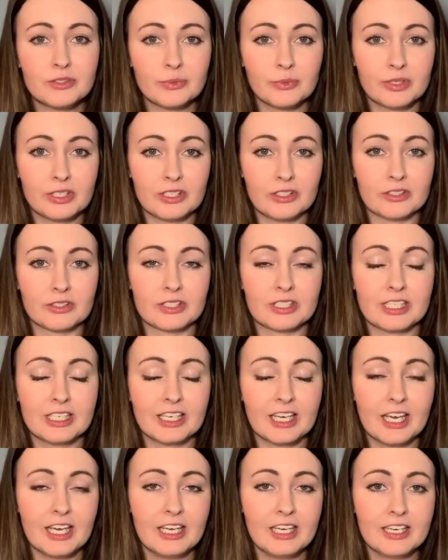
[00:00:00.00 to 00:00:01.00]
when you're
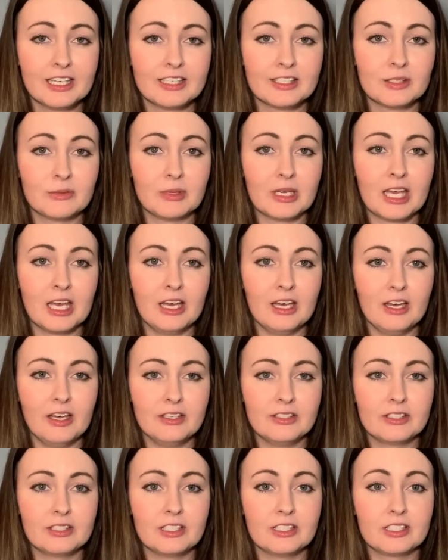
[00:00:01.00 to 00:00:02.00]
singing is
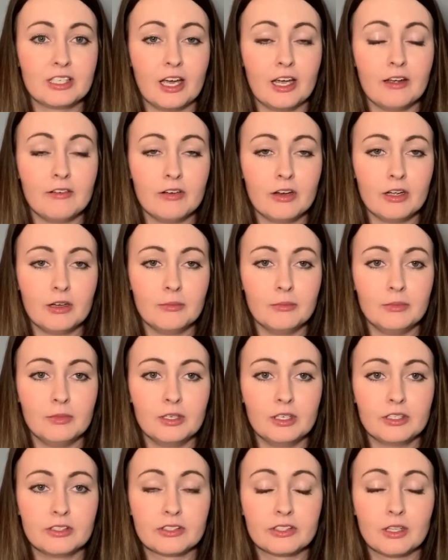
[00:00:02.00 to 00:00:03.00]
because the diaphragm
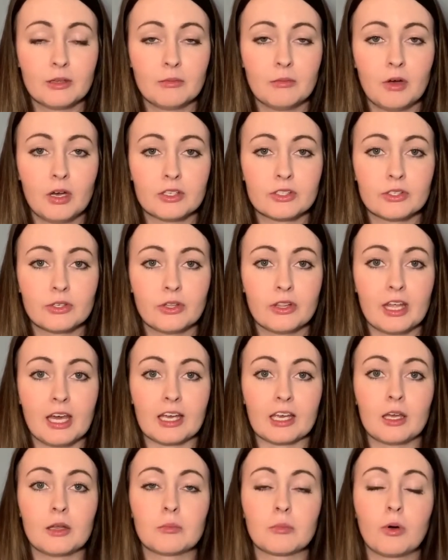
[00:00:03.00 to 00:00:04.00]
is the muscle that
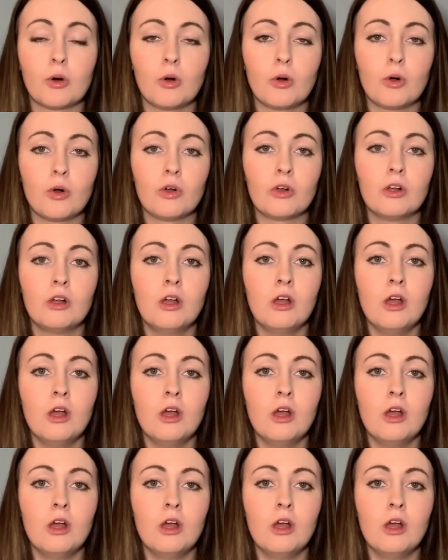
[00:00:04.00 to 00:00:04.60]
can pull